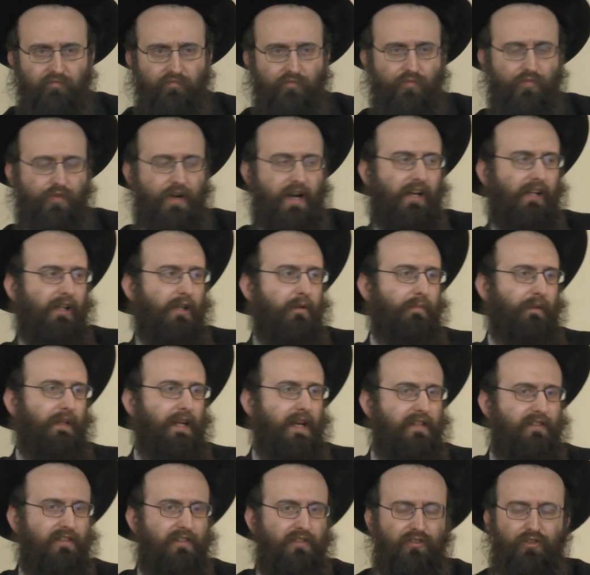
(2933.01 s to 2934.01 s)
regular
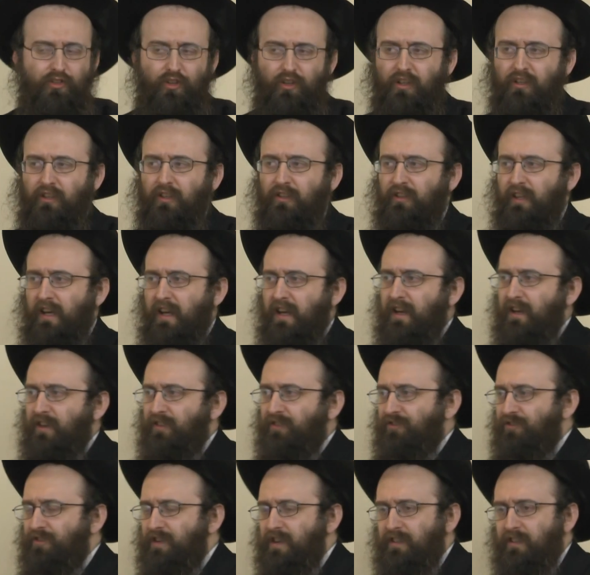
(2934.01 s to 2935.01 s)
places during the day.
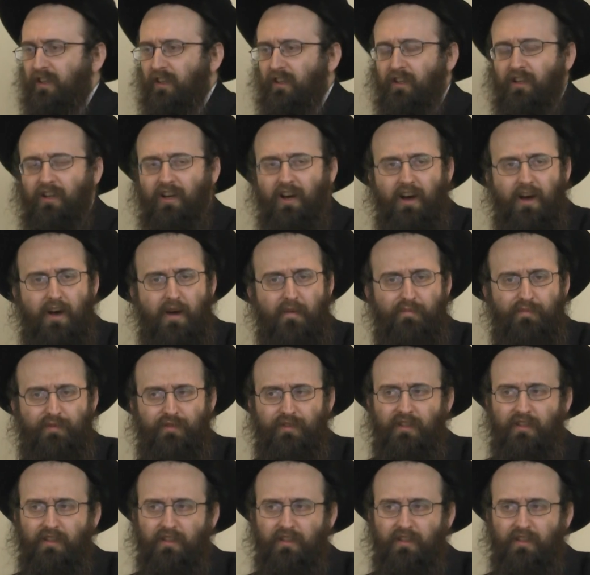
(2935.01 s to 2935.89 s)
Streets are lit up.